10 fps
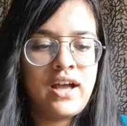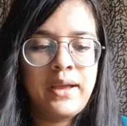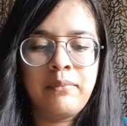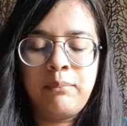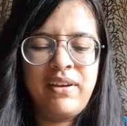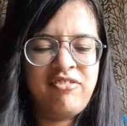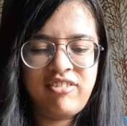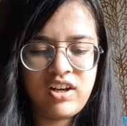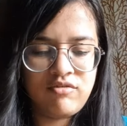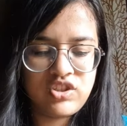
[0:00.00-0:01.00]
I'm a big
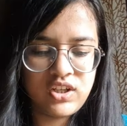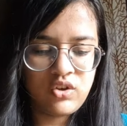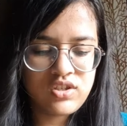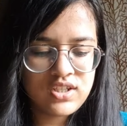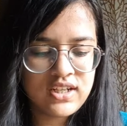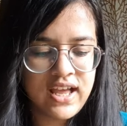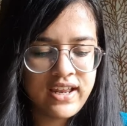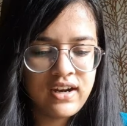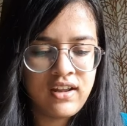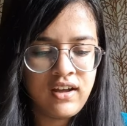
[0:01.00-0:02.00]
fan of Jane Austen
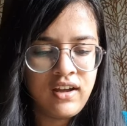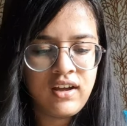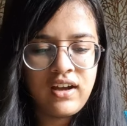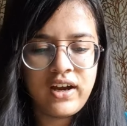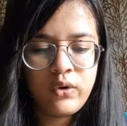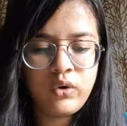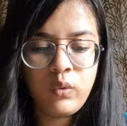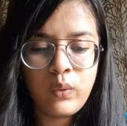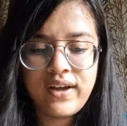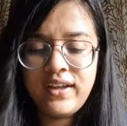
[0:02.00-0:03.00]
and I don't
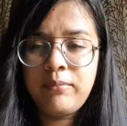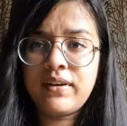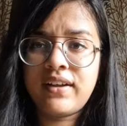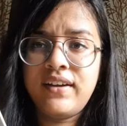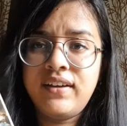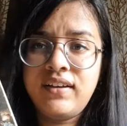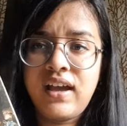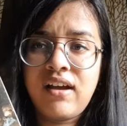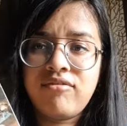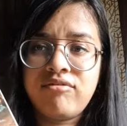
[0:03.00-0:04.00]
know why but I
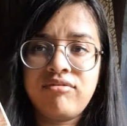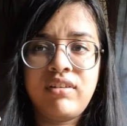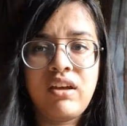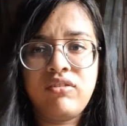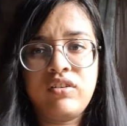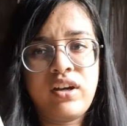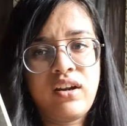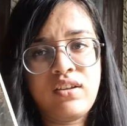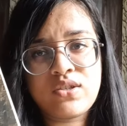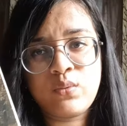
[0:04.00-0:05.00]
have never
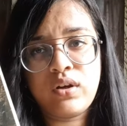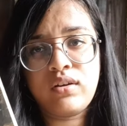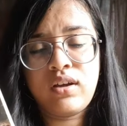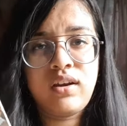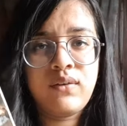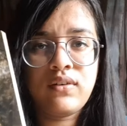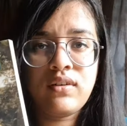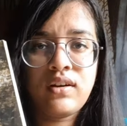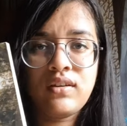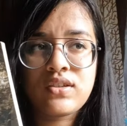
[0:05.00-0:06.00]
read this one. I never
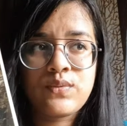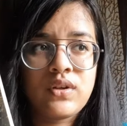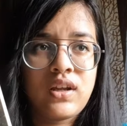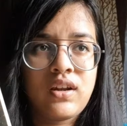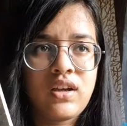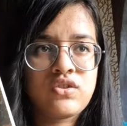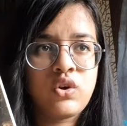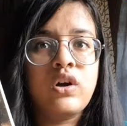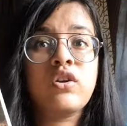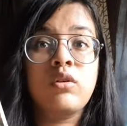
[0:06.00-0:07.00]
read this one and I
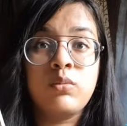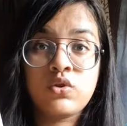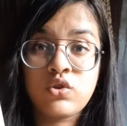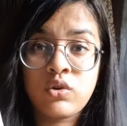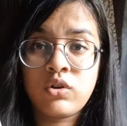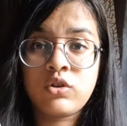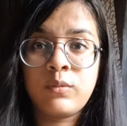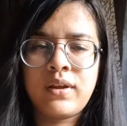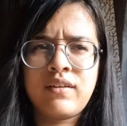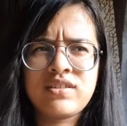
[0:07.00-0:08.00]
saw it on
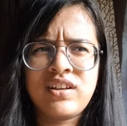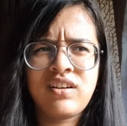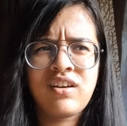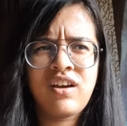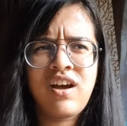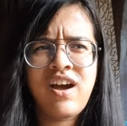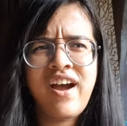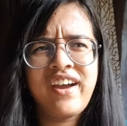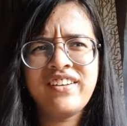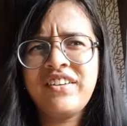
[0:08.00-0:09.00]
Bookchor.com, and I was like,
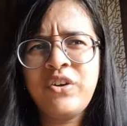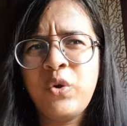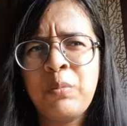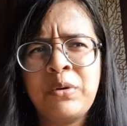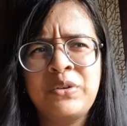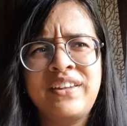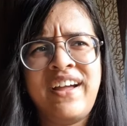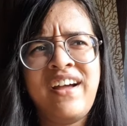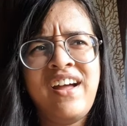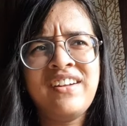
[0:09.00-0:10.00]
I didn't know about
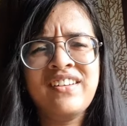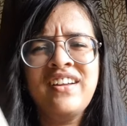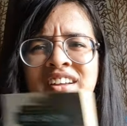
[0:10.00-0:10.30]
that.